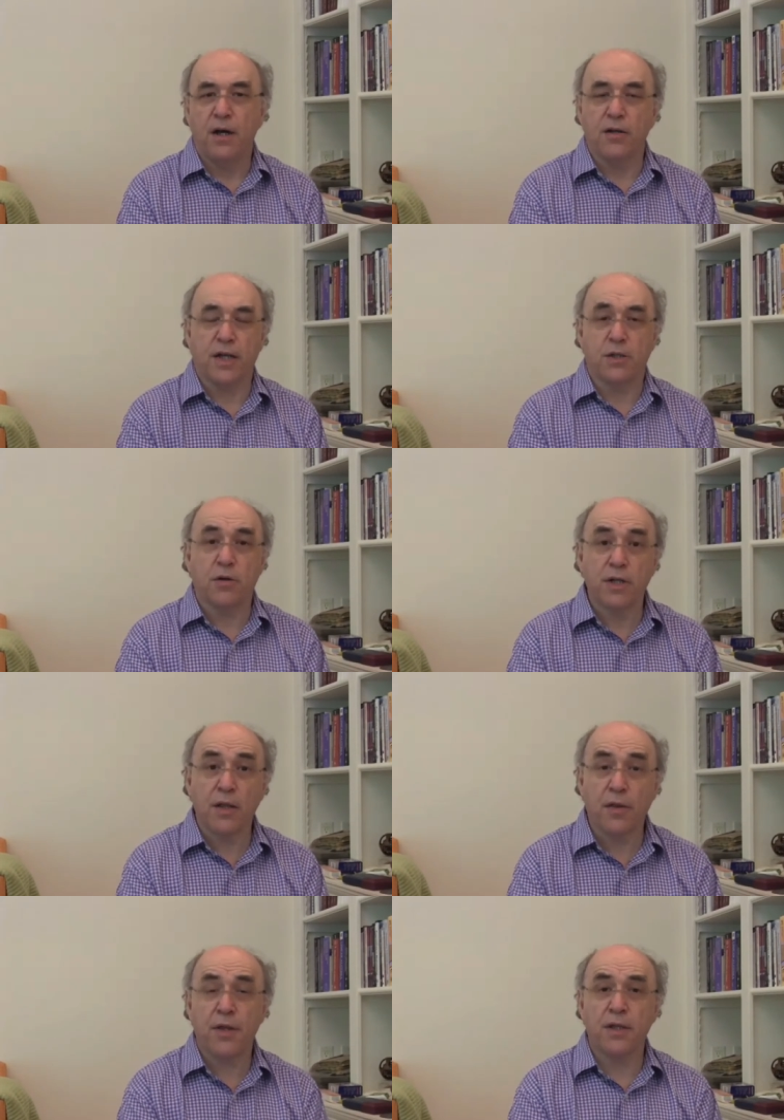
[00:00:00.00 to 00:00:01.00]
Okay, so
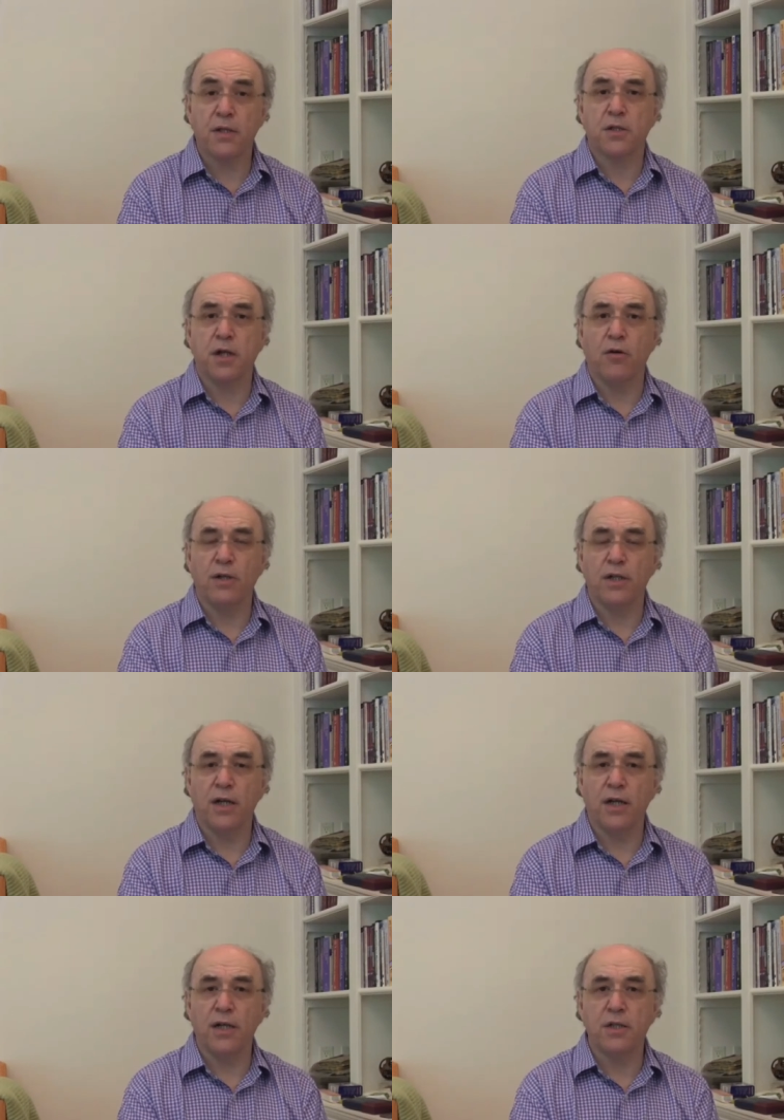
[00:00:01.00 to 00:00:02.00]
another thing that's known
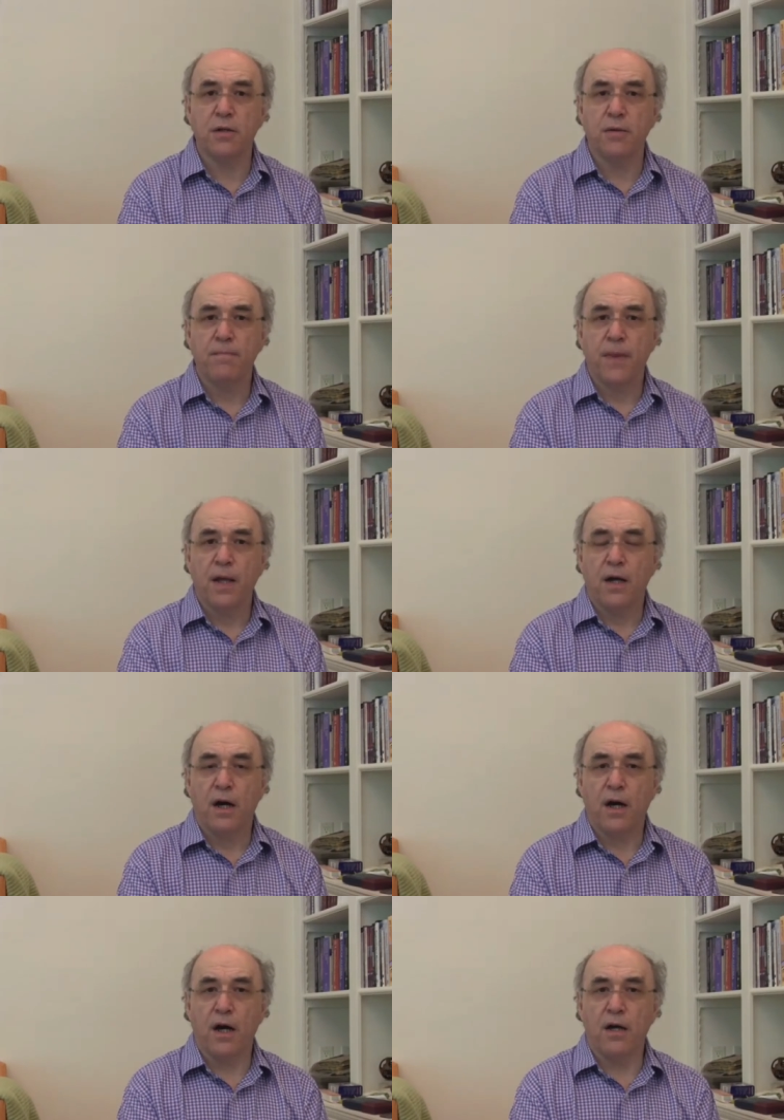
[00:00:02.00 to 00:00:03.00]
is
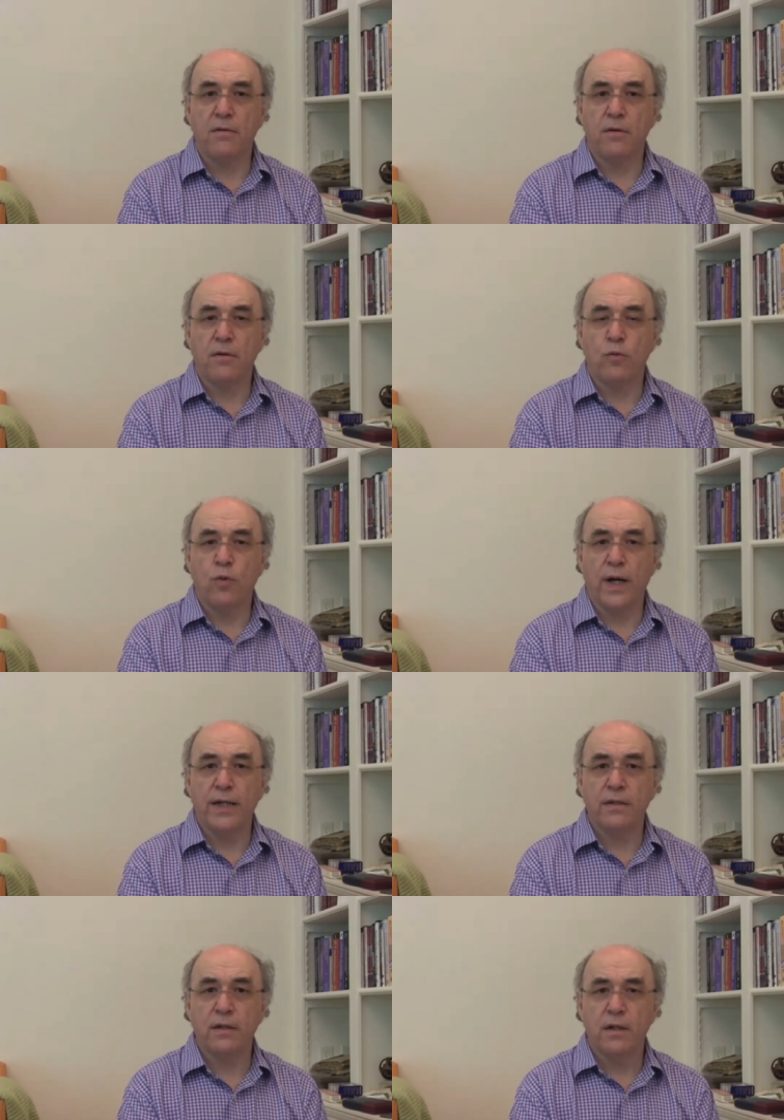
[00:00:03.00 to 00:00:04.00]

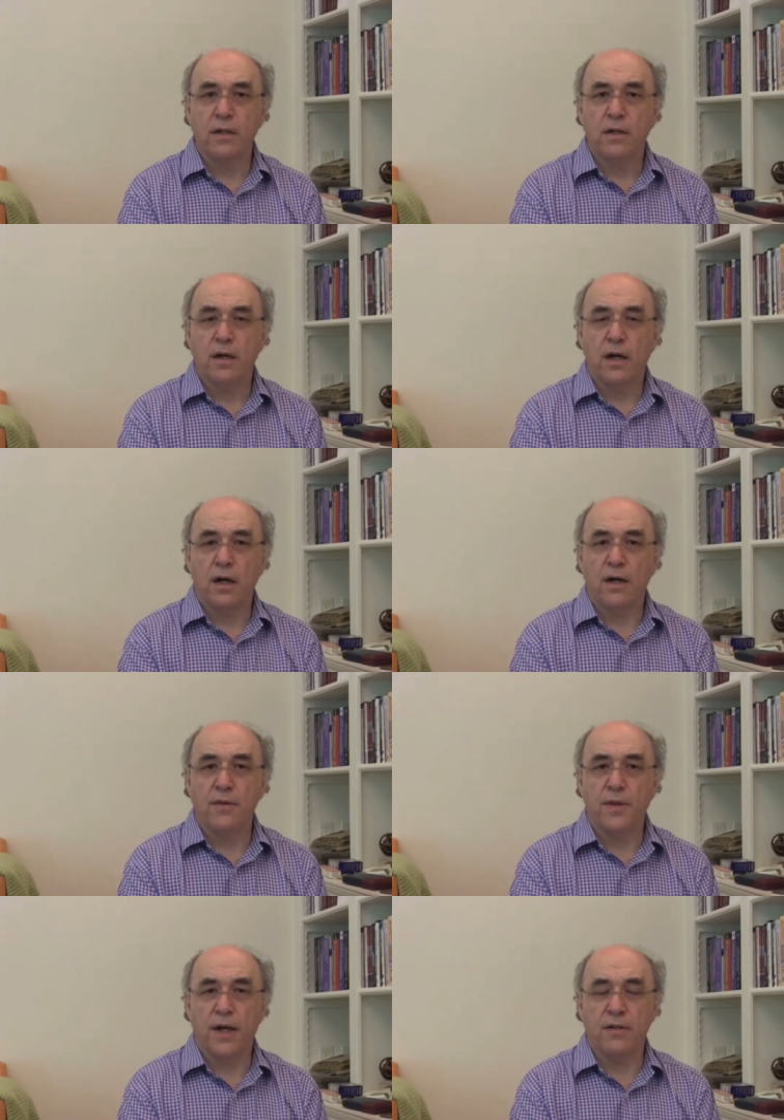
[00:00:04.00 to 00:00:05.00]
one
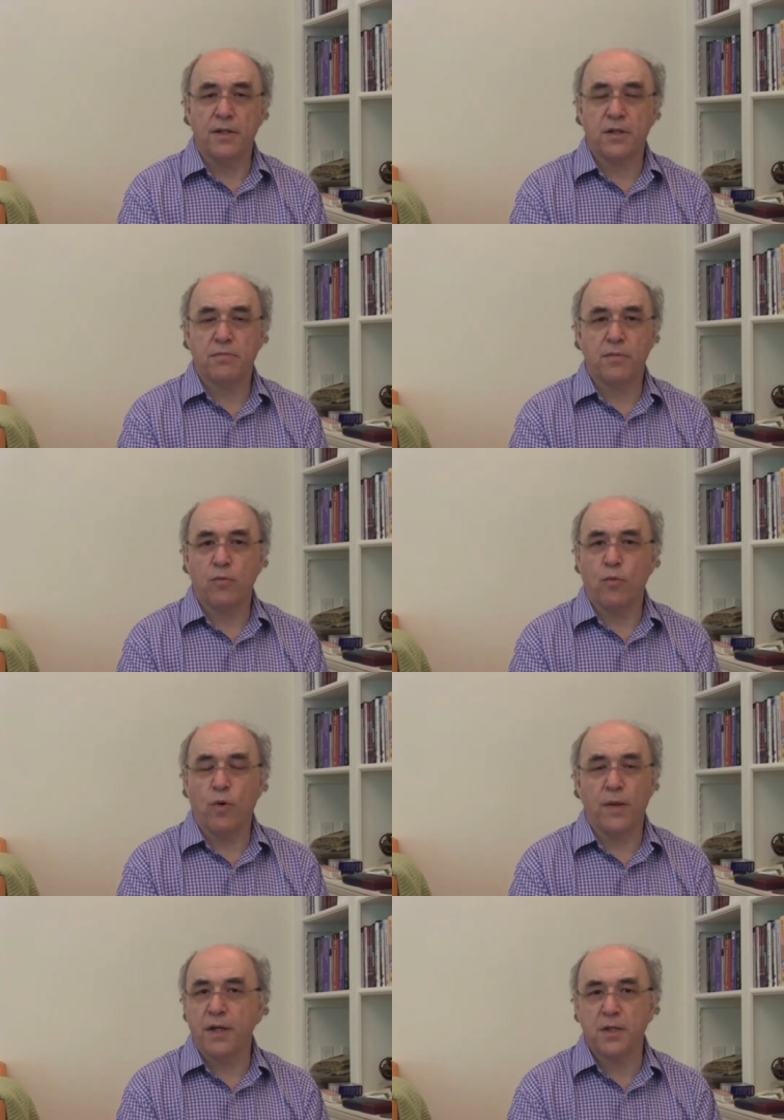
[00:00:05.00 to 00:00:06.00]

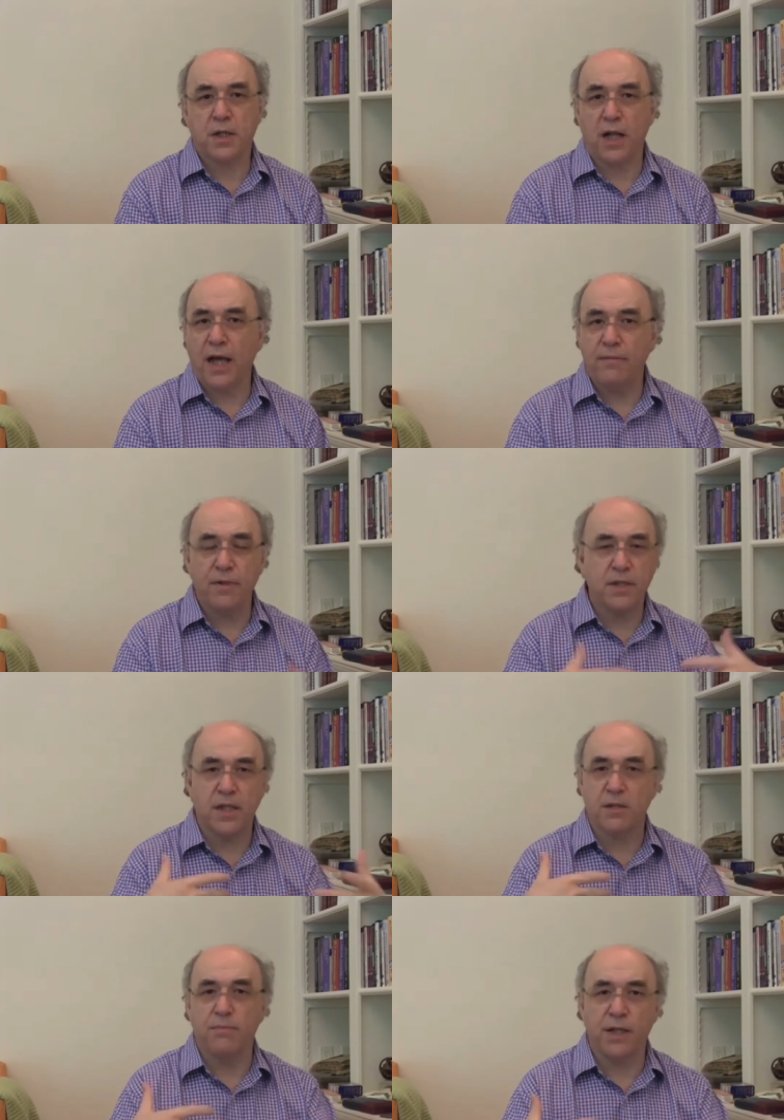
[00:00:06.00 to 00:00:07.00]
thing that's claimed is
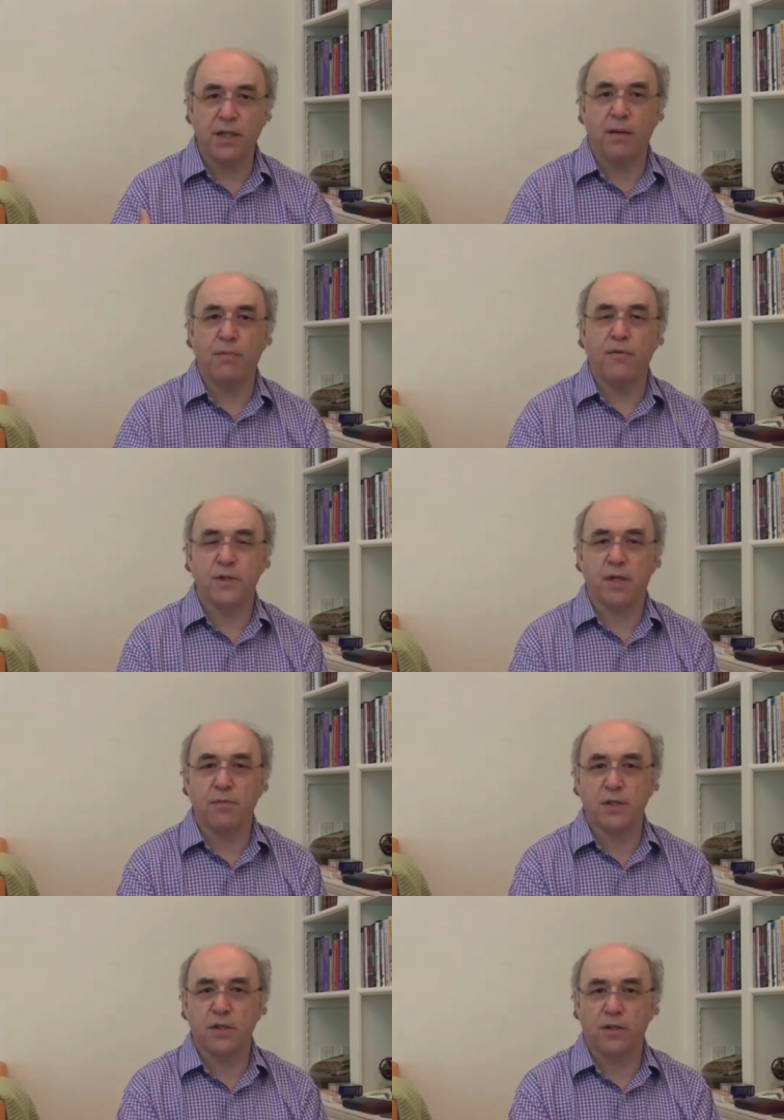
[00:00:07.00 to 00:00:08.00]
there's a buildup of a
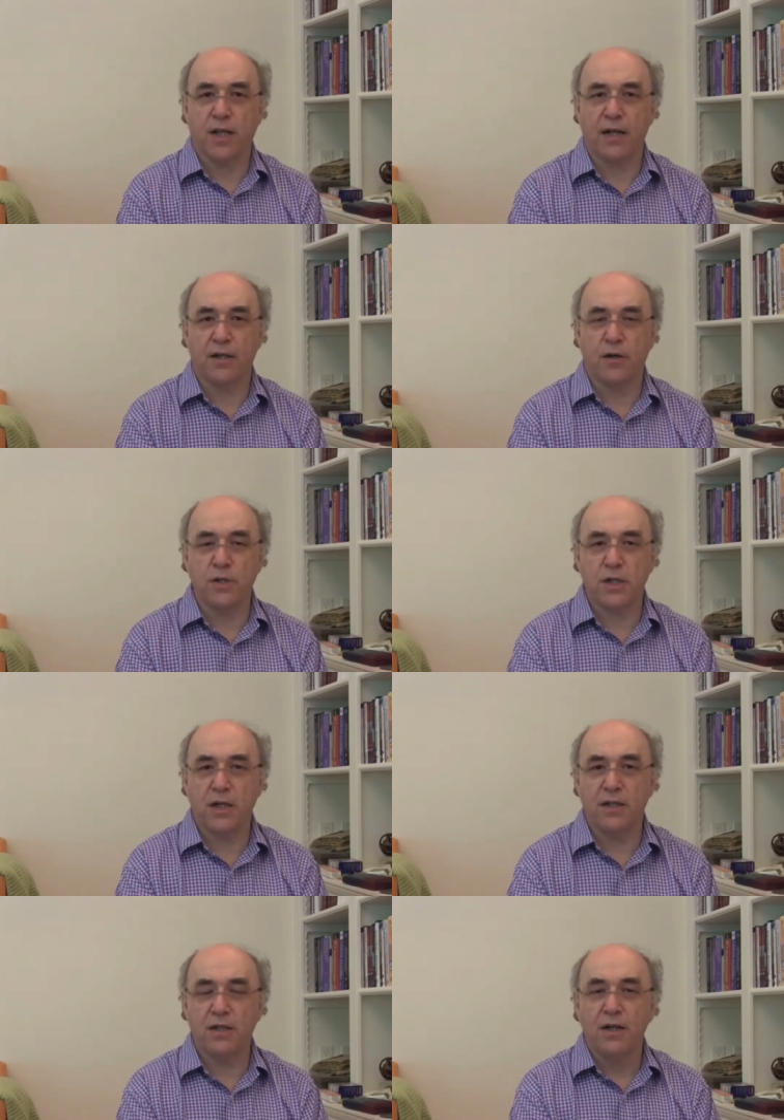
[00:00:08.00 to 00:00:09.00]
substance called
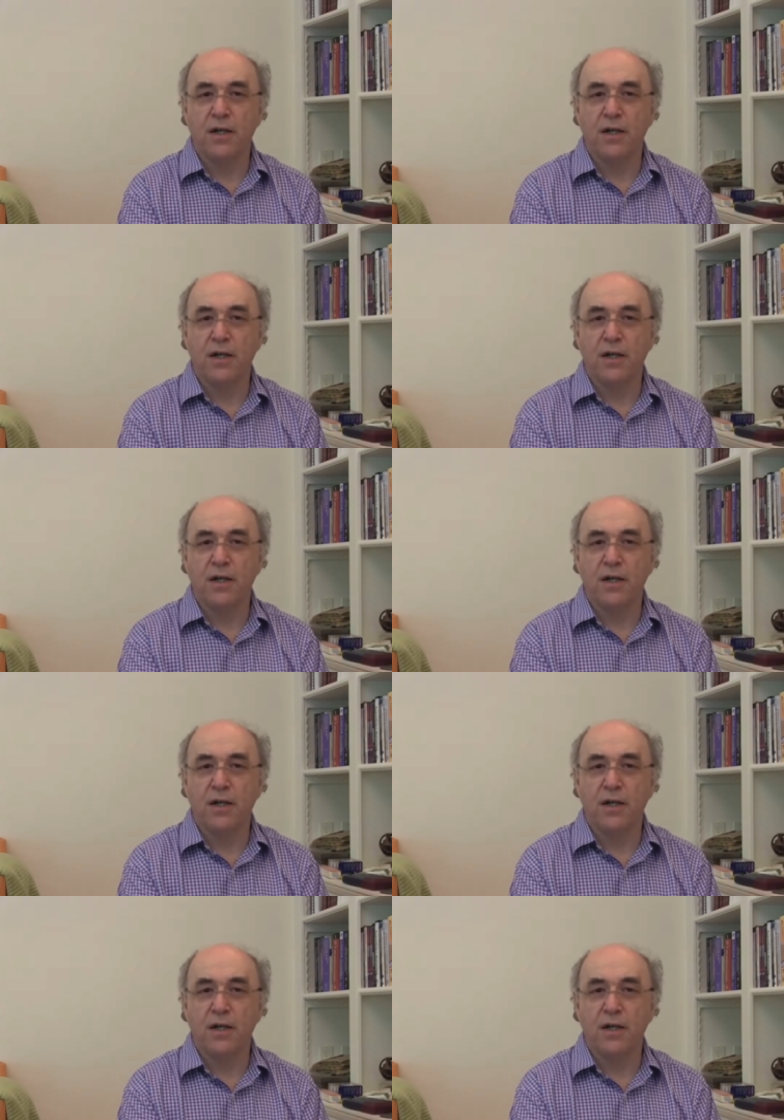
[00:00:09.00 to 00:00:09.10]
adenosine